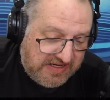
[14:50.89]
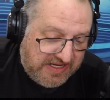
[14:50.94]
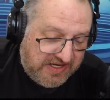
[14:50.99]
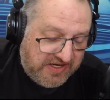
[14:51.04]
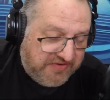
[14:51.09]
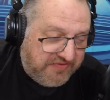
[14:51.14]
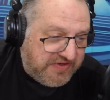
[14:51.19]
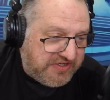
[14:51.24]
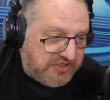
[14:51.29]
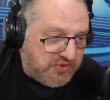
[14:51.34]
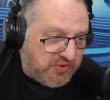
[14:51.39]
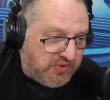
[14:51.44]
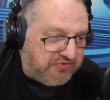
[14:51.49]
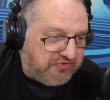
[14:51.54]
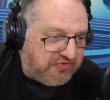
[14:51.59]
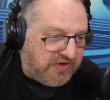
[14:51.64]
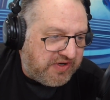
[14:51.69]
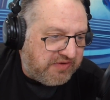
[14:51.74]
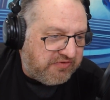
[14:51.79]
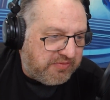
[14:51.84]
individual in
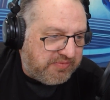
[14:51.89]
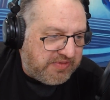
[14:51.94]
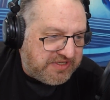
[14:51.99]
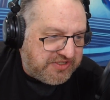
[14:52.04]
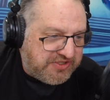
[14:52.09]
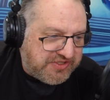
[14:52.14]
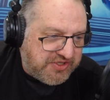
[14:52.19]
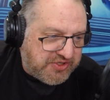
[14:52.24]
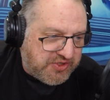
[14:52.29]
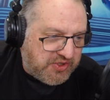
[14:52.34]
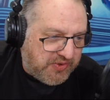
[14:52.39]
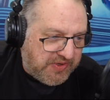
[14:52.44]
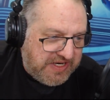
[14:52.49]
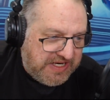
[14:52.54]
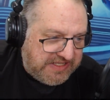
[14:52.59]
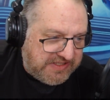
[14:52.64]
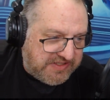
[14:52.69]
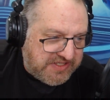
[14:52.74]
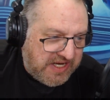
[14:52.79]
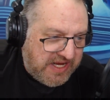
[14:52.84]
front of a bunch of
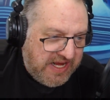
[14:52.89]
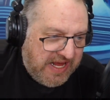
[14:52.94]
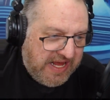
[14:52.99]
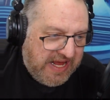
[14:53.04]
screens.